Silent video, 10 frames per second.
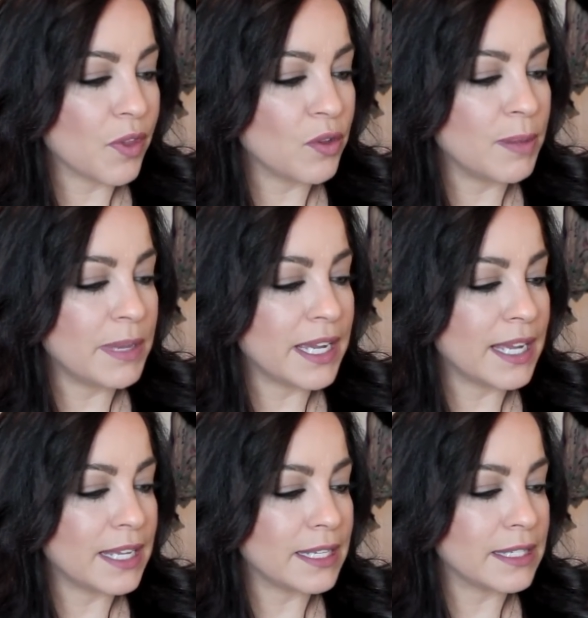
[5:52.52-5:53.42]
only
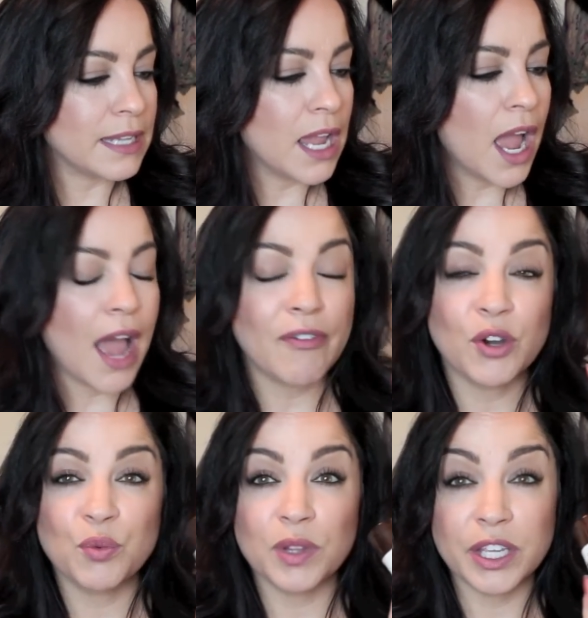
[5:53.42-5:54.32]
because I've
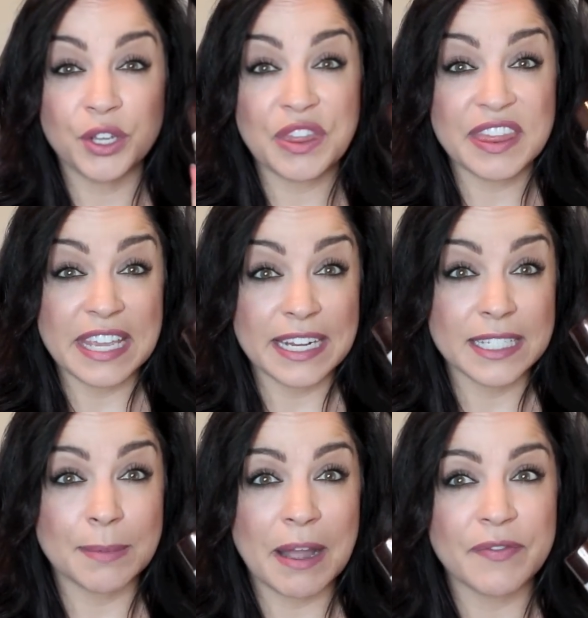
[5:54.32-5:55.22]
heard really good
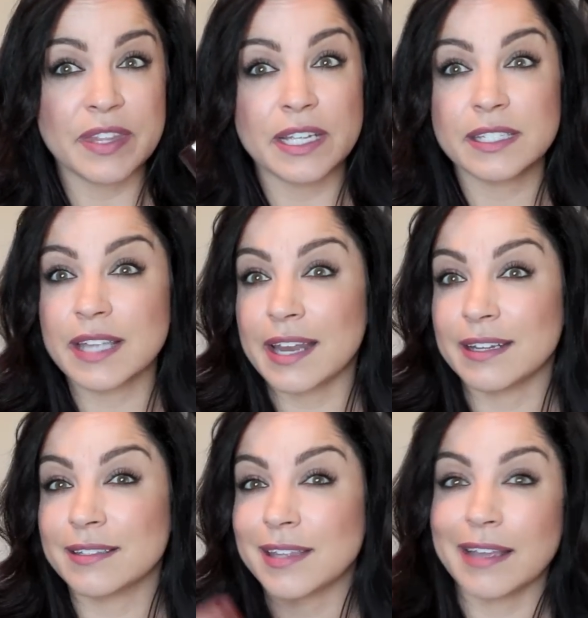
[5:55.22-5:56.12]
things about this, and
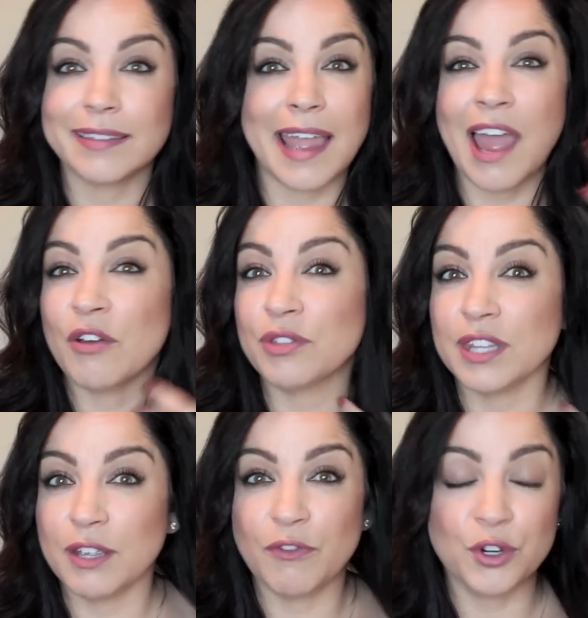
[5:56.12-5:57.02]
it's like the
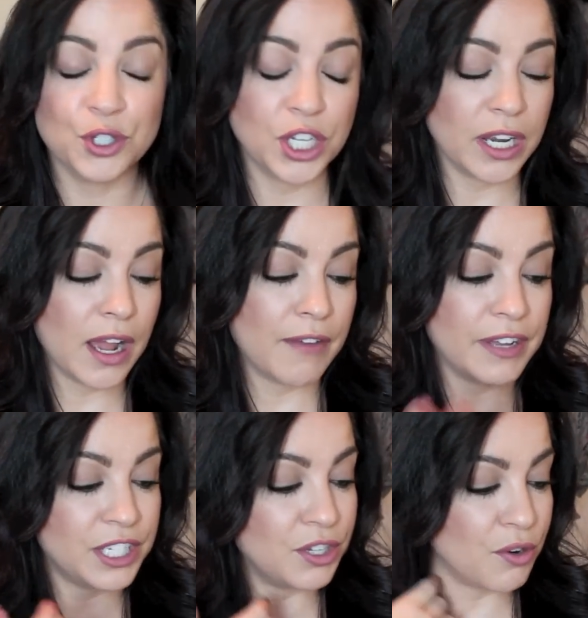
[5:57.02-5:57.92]
healthy version of
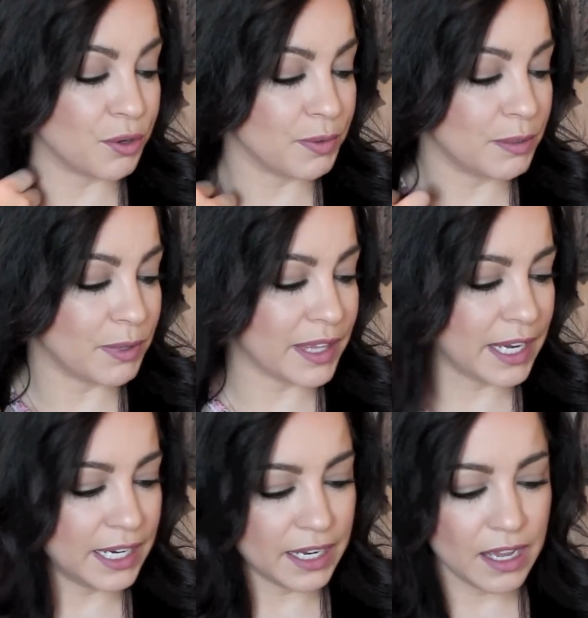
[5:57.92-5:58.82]
a deodorant with
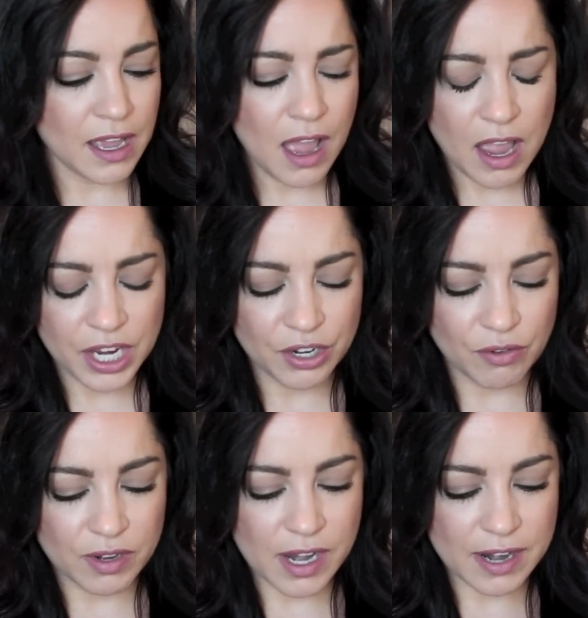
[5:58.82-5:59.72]
any, you
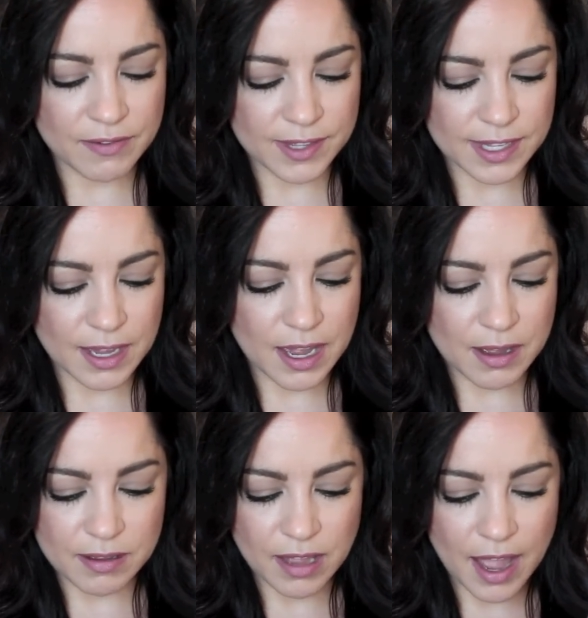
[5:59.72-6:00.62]
know, none of
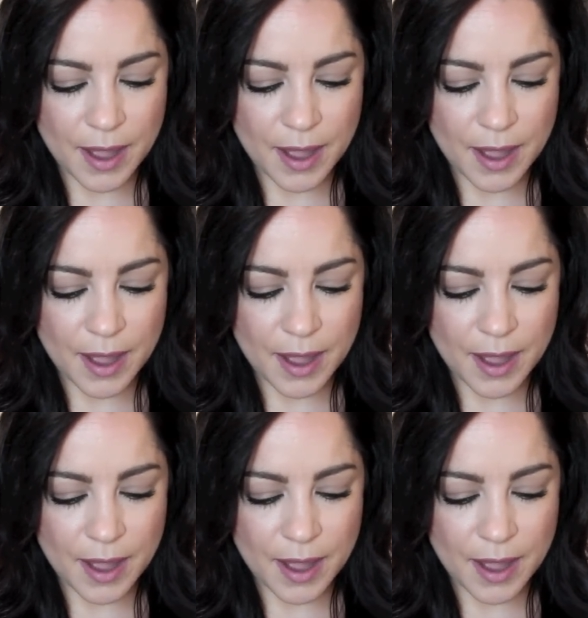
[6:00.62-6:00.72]
the